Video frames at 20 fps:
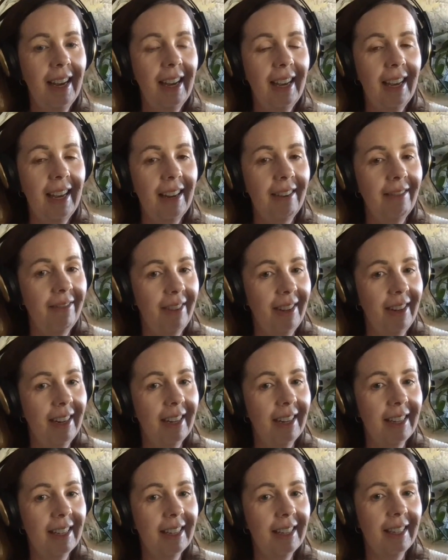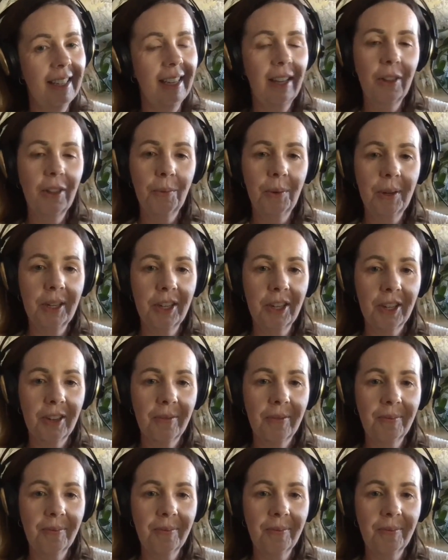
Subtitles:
in Phoenix in the winter.